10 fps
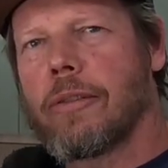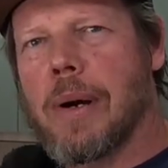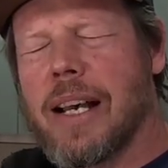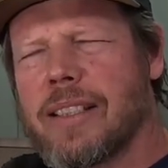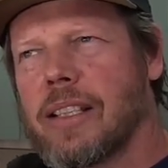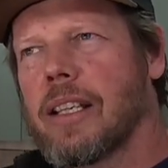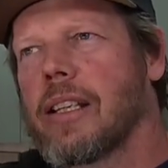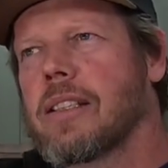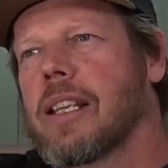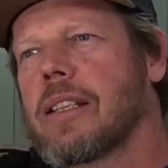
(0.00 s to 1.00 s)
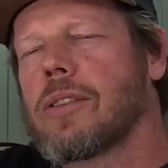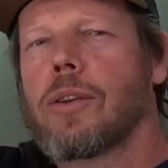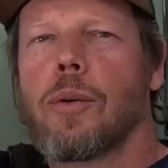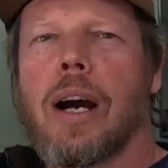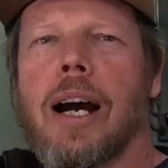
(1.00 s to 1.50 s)
from Husky
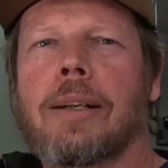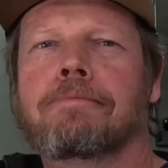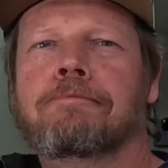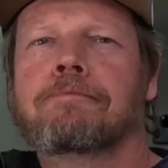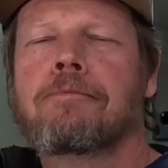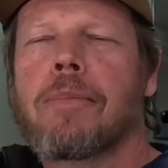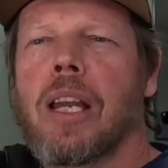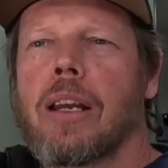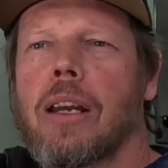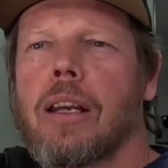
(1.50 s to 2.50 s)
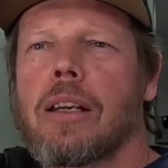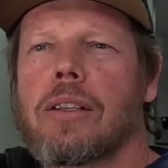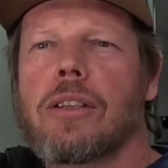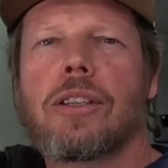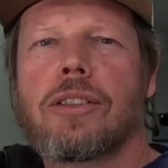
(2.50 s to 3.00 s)
to
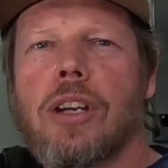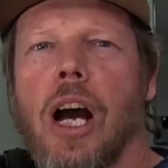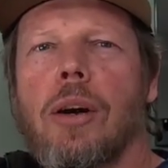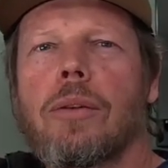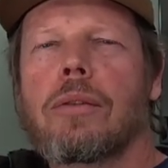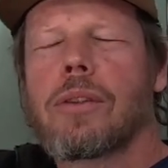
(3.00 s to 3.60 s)
the snow.